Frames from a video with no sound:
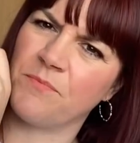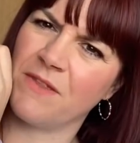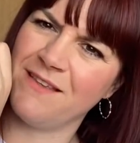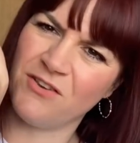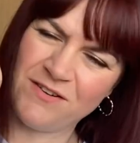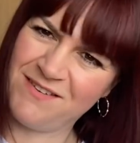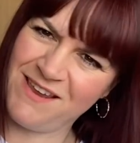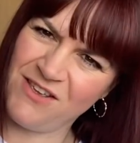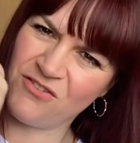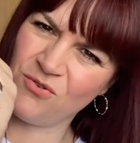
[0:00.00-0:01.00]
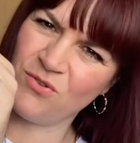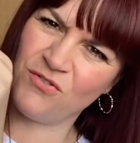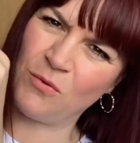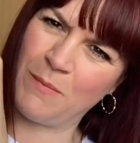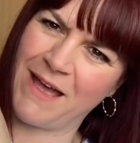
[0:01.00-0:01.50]
this could see you through the
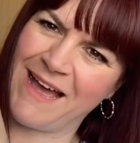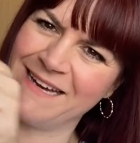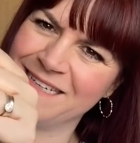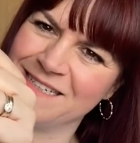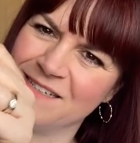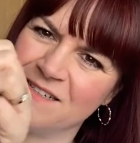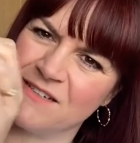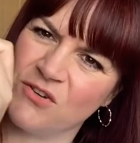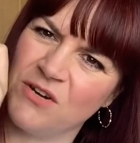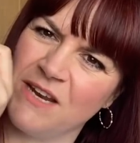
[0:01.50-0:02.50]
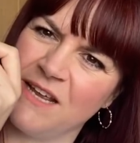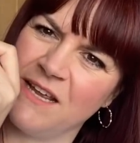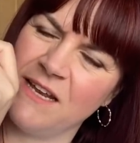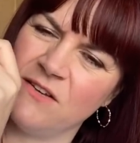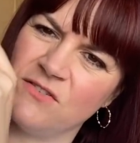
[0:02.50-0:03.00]
summer and, couldn't it,
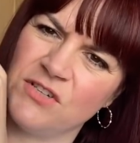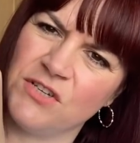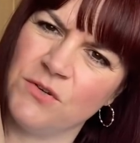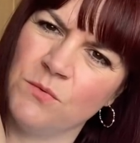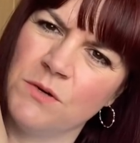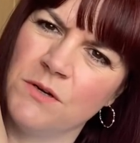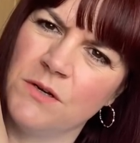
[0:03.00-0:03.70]
into